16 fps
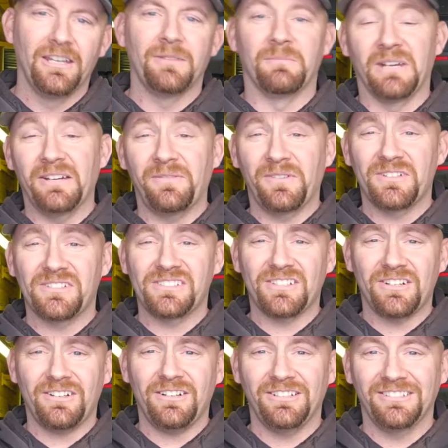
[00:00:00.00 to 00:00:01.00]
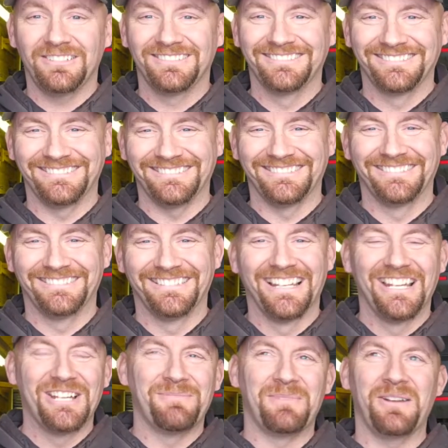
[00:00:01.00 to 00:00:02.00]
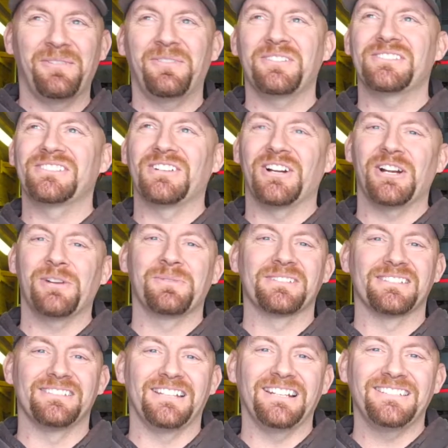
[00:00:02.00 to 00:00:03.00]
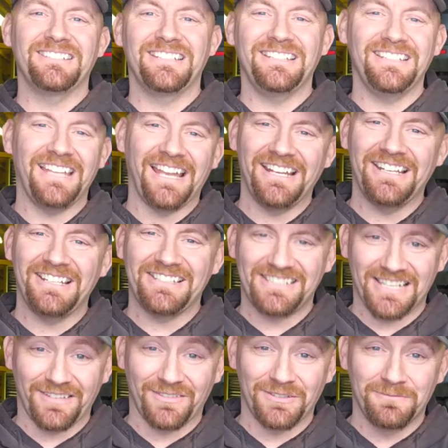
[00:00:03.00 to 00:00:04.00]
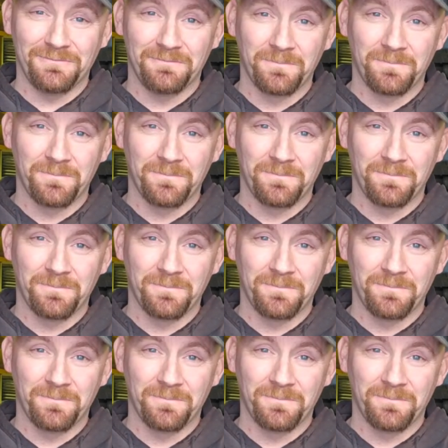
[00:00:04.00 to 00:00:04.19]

My first car was a 1987